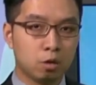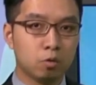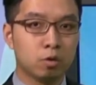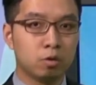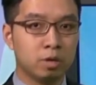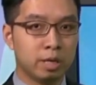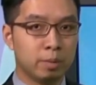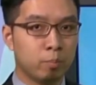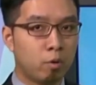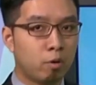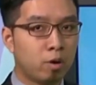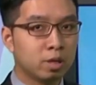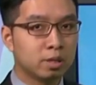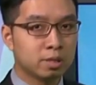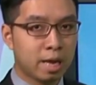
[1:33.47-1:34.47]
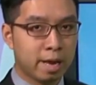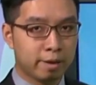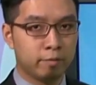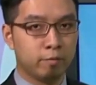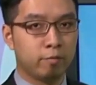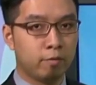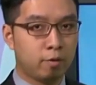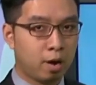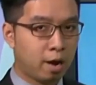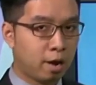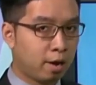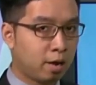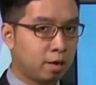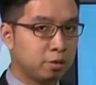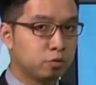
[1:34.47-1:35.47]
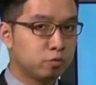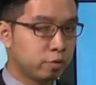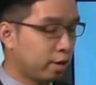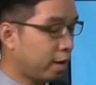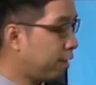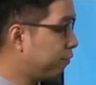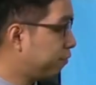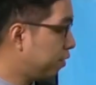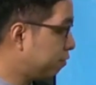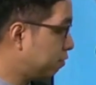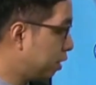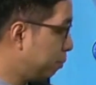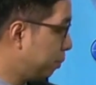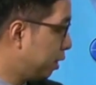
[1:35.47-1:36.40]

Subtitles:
Locally, more than 150